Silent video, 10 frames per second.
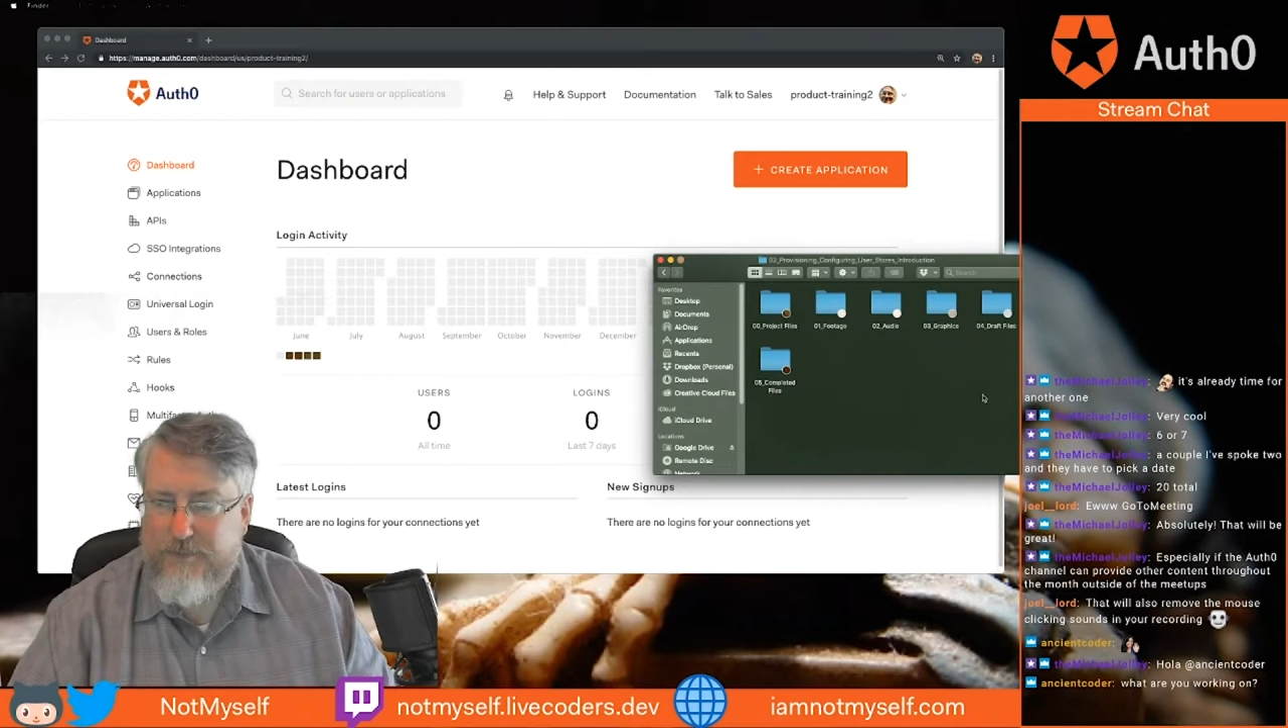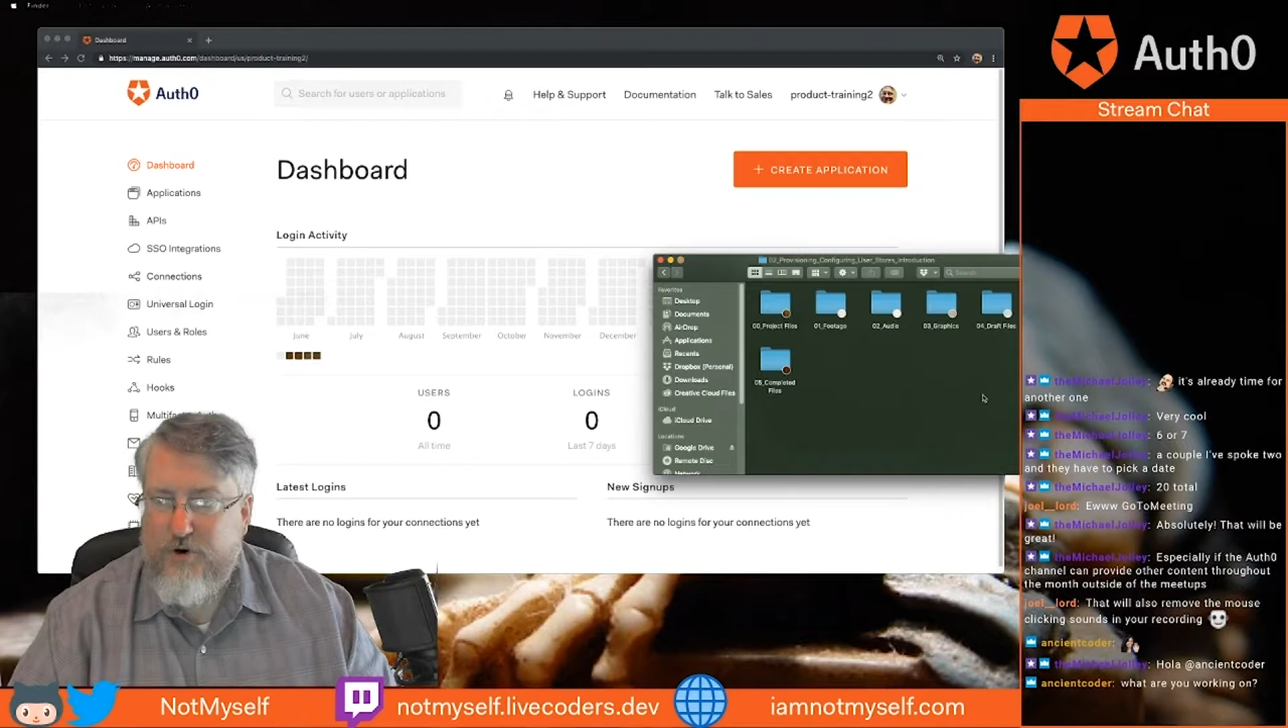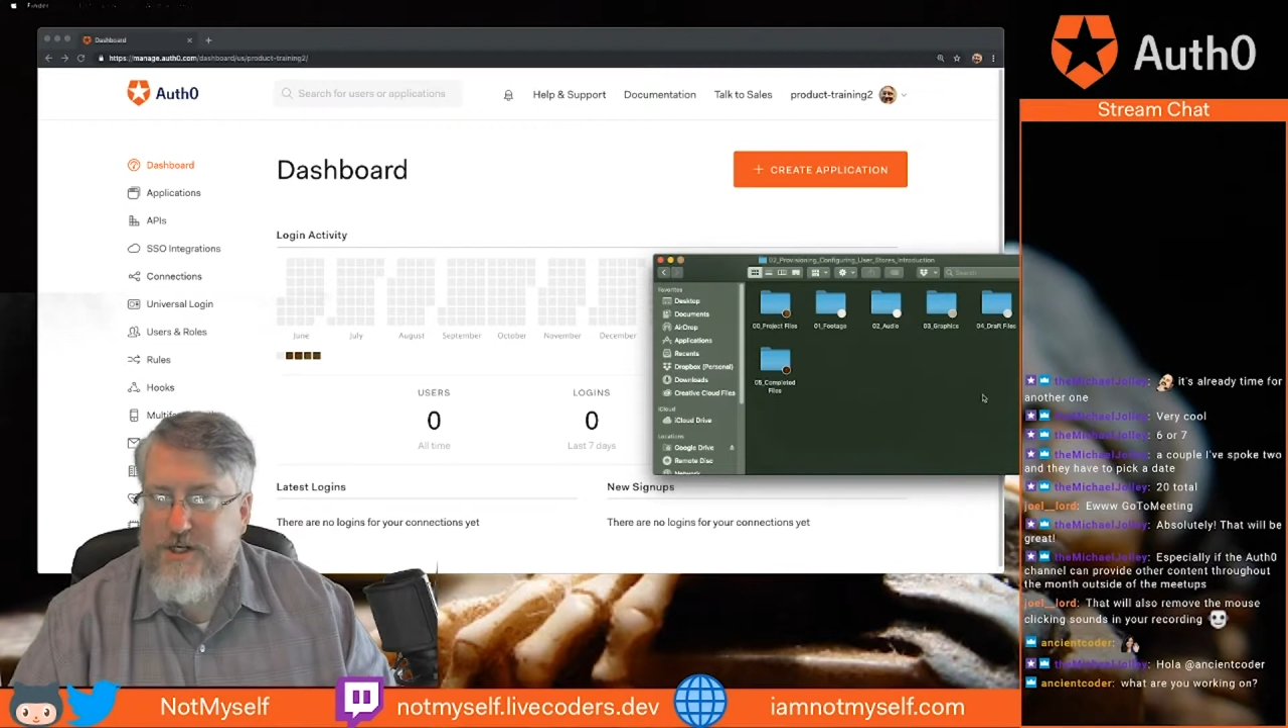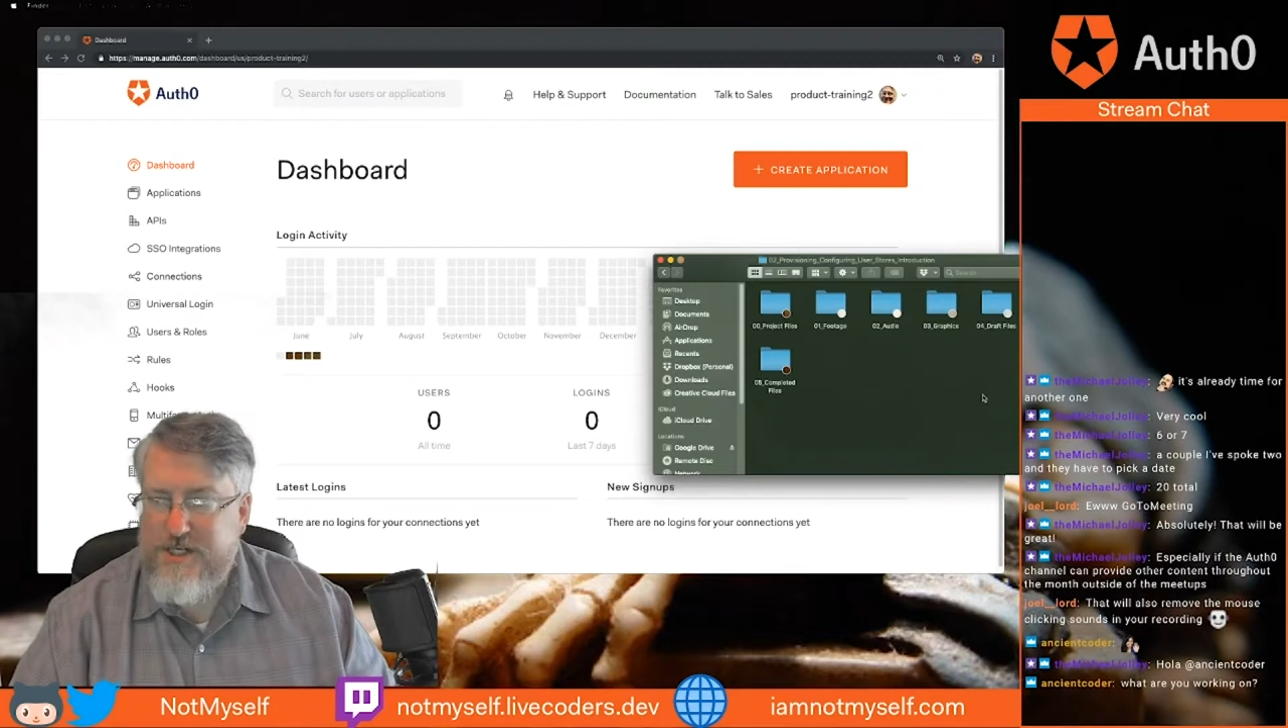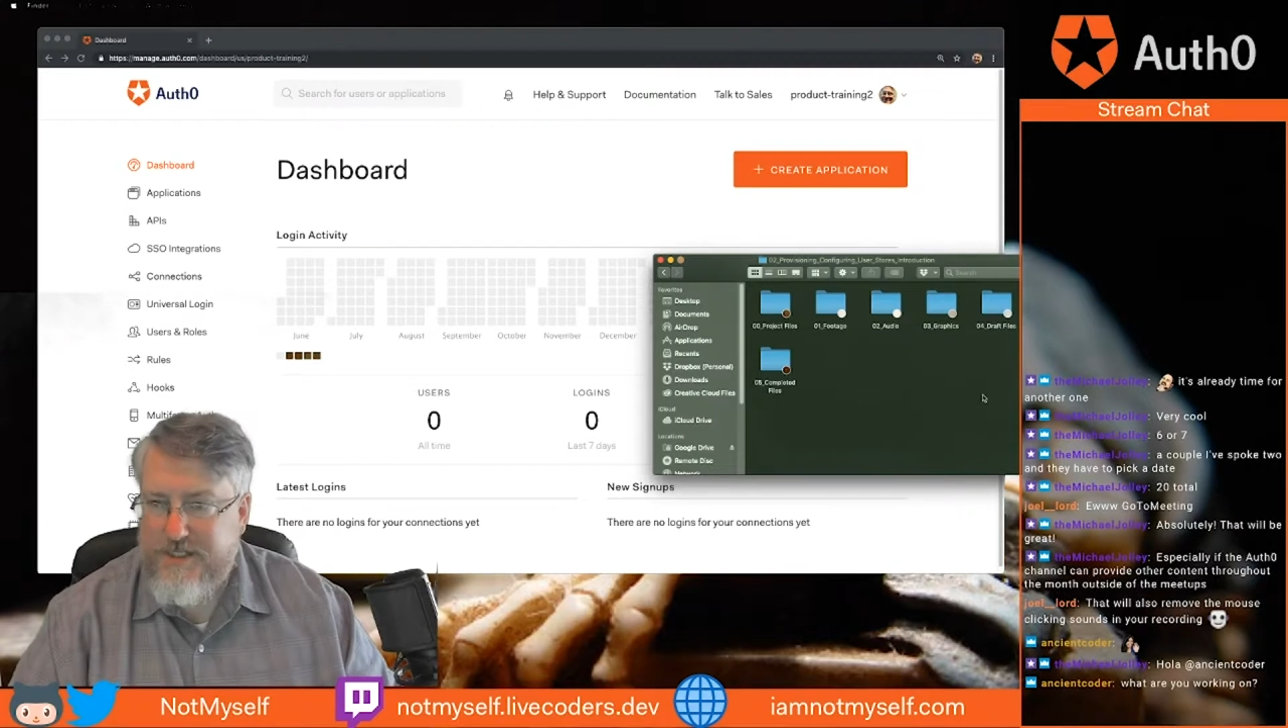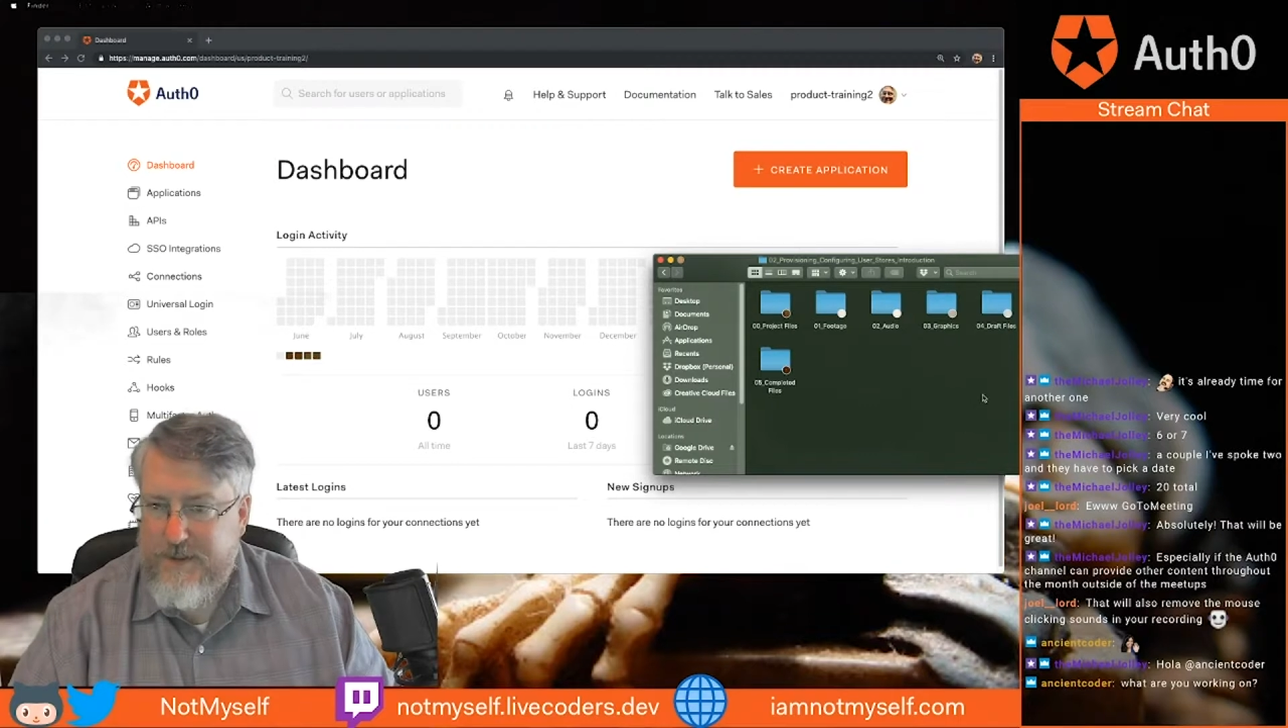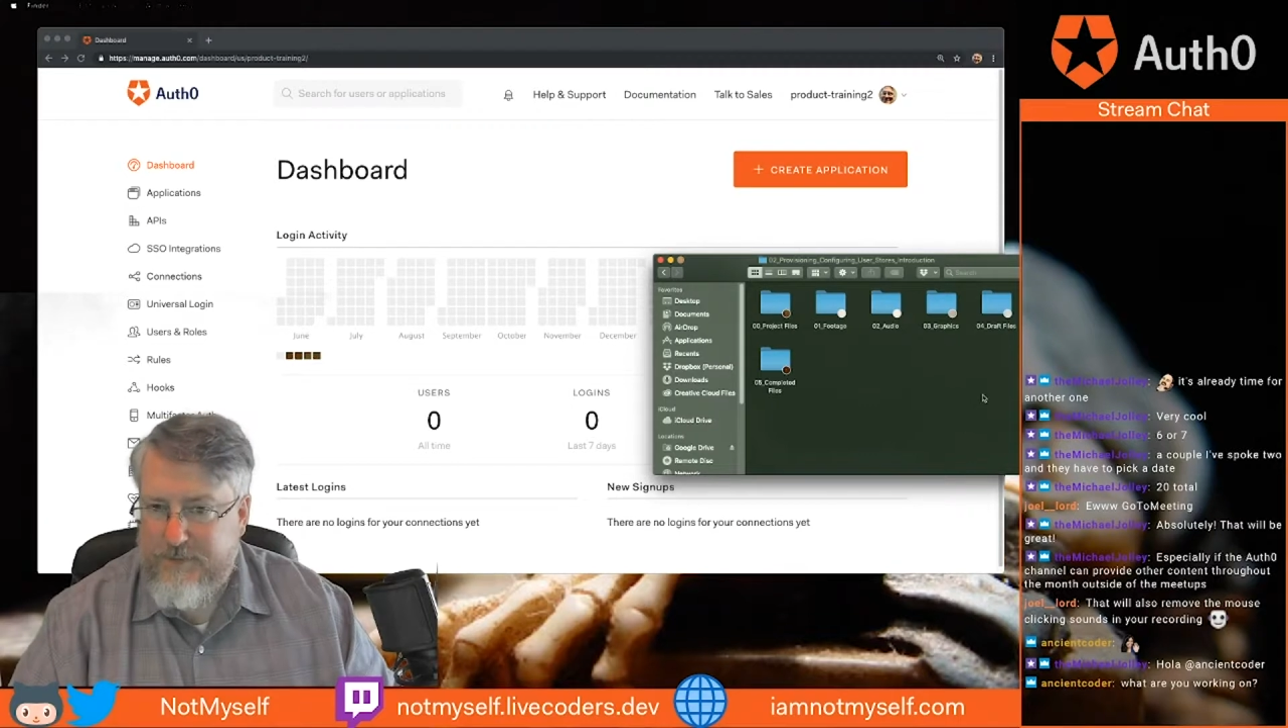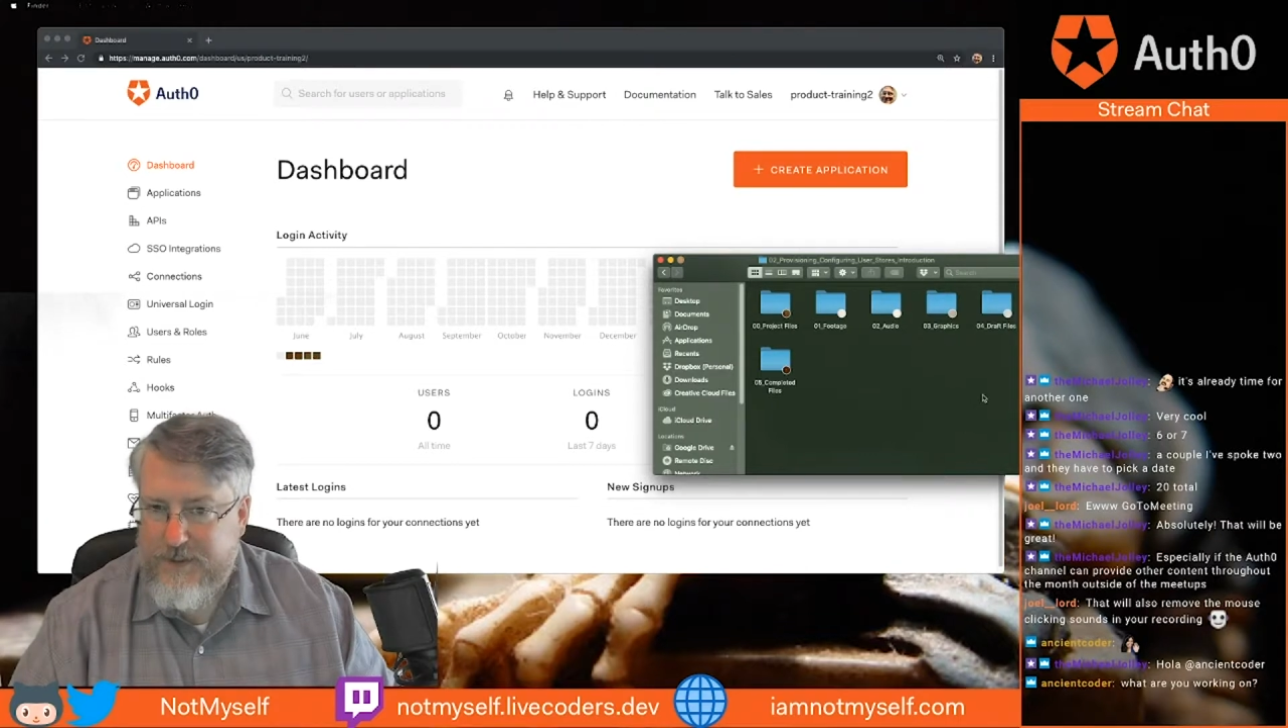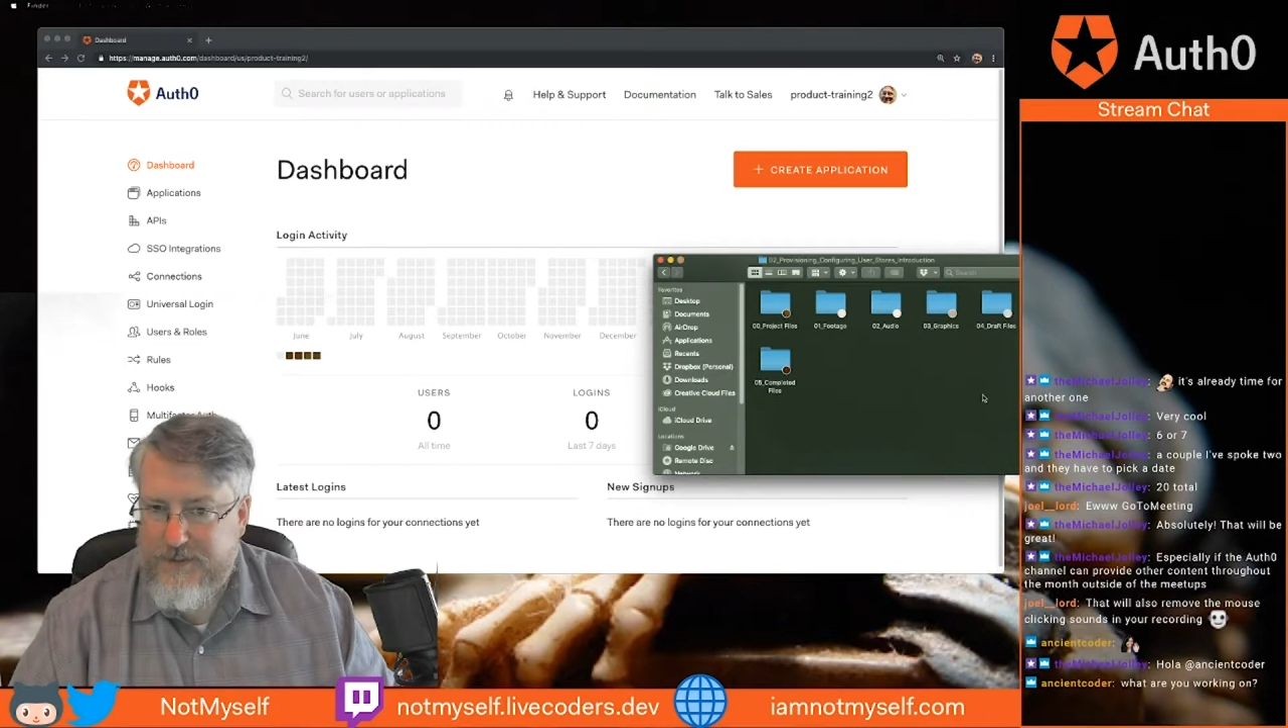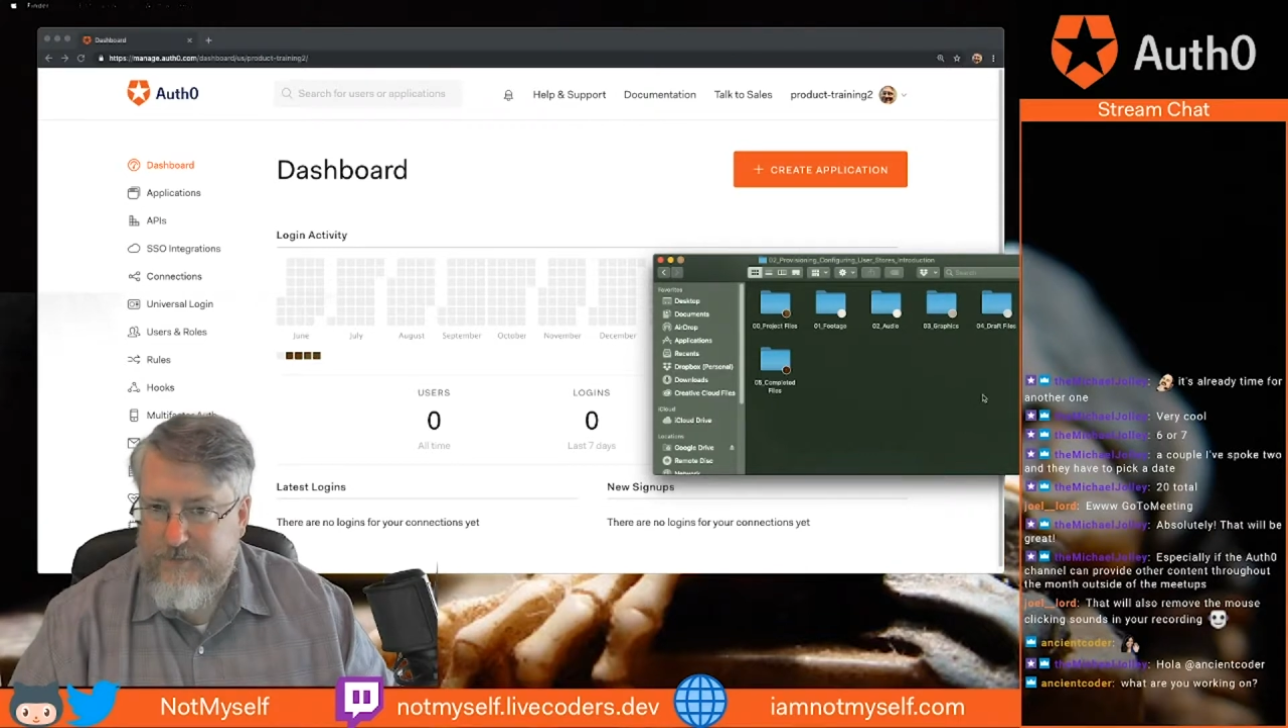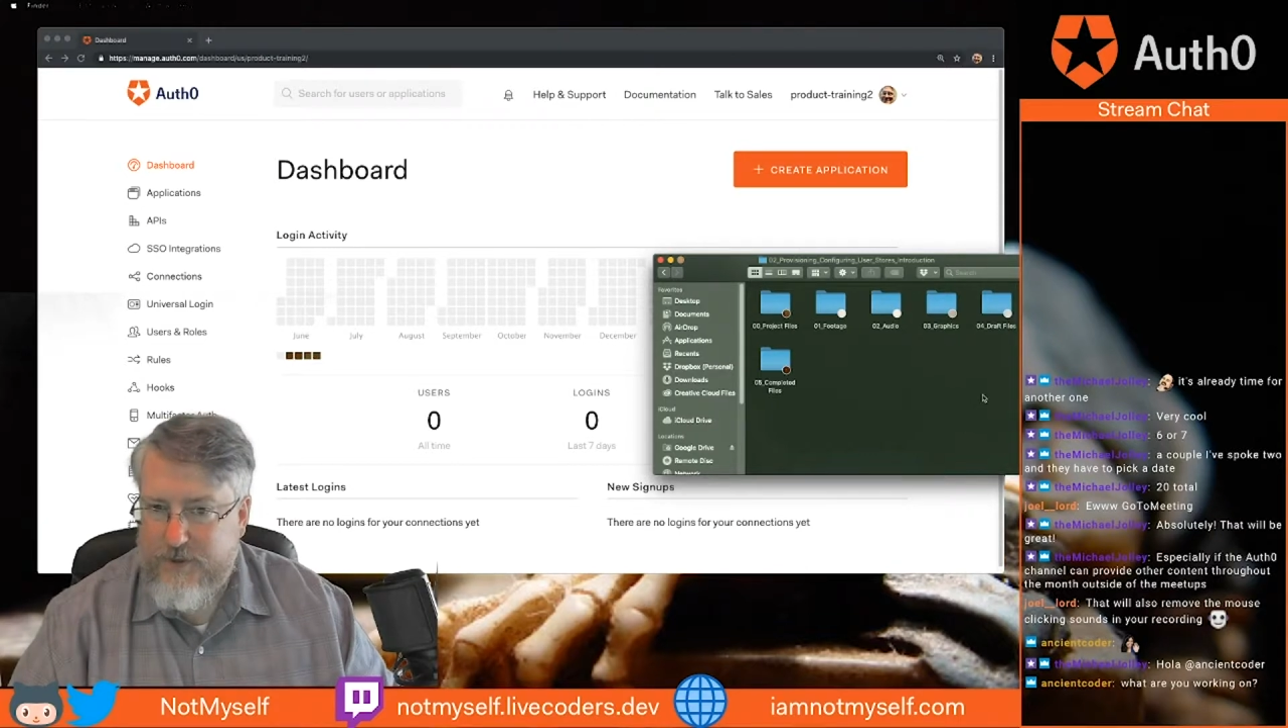project templates